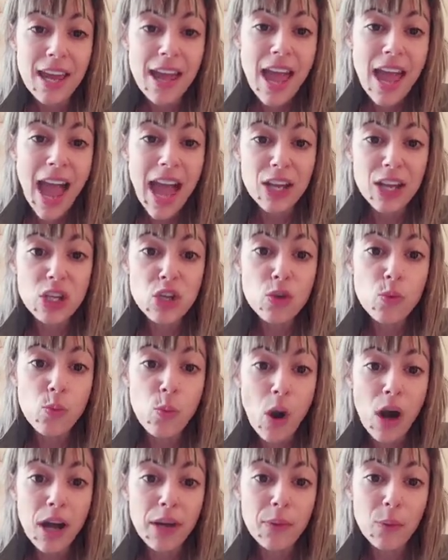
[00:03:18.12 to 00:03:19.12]
and
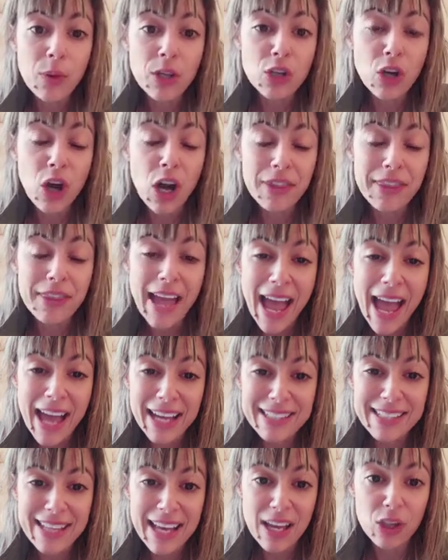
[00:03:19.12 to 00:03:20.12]
when you're on the
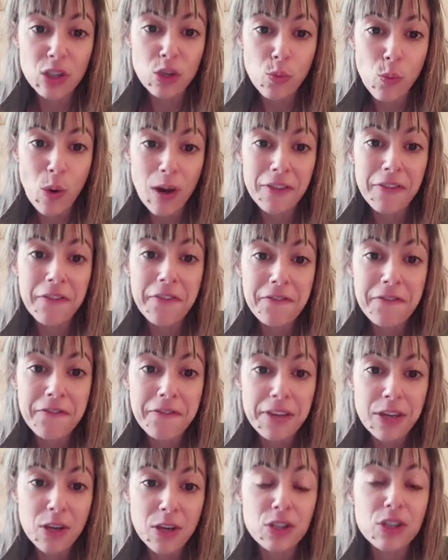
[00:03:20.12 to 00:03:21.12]
exhale, you want to
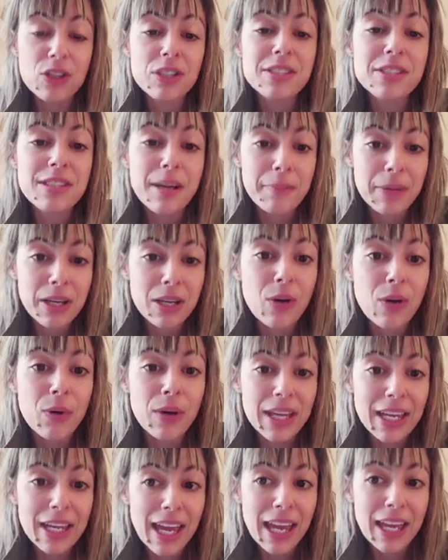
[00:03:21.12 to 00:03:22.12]
feel your stomach
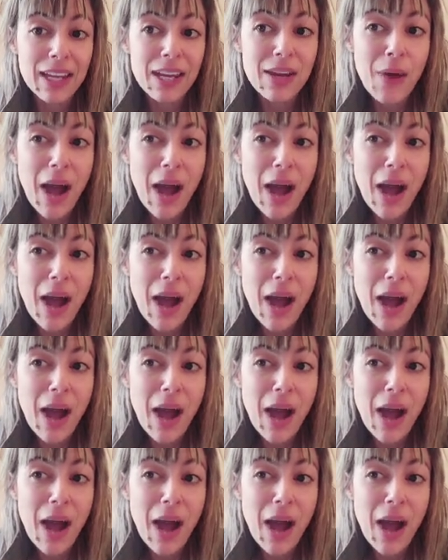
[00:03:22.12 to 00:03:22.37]
going in.